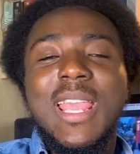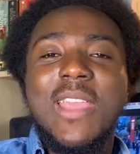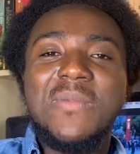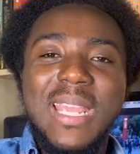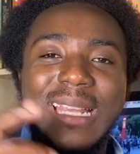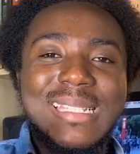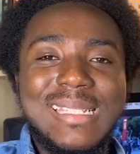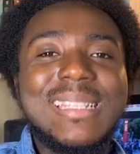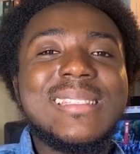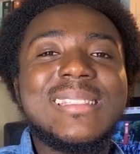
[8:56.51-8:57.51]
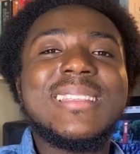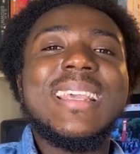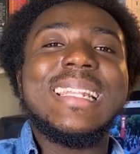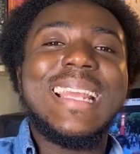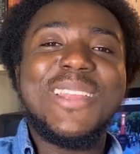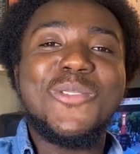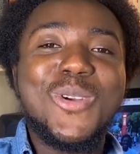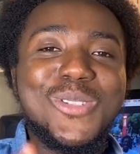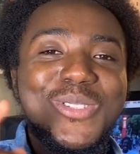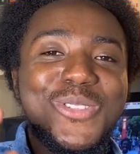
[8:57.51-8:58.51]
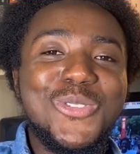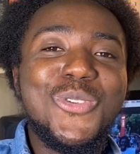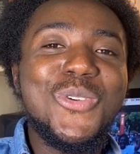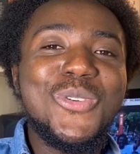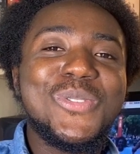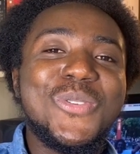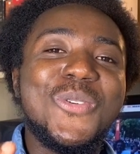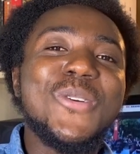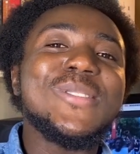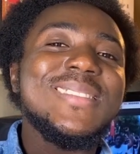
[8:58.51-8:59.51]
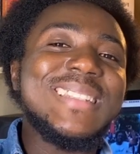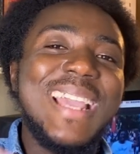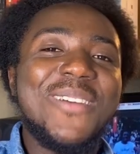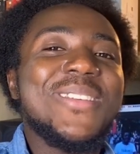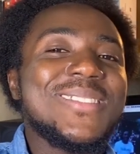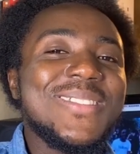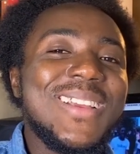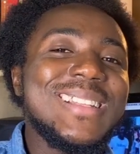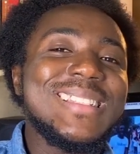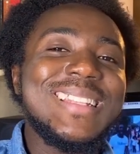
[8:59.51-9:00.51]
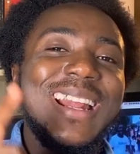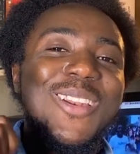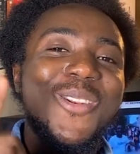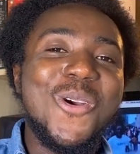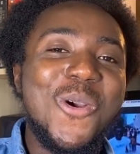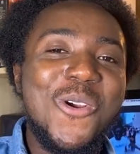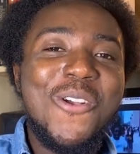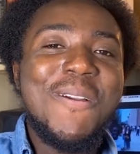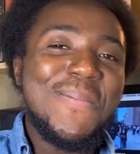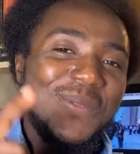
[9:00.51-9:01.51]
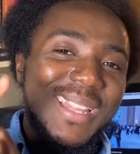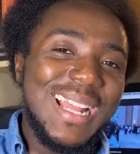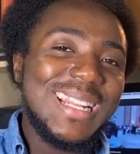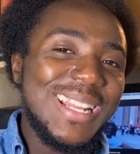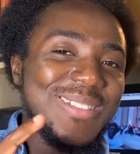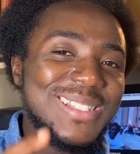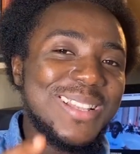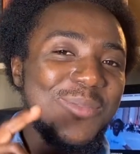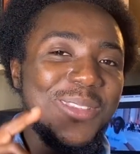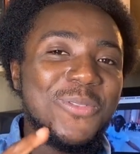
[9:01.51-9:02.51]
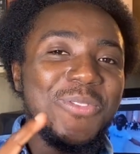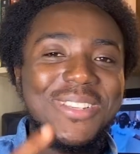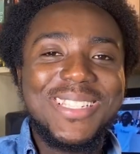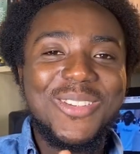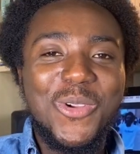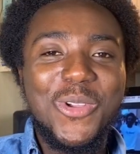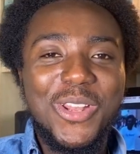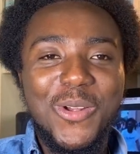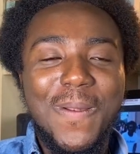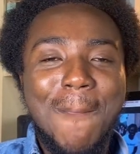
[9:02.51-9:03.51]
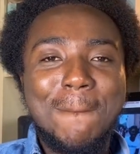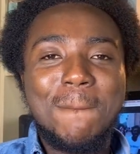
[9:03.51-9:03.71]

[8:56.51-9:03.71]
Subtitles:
If they insist that they want you to go to their restaurant, then know that there is something fishy going on.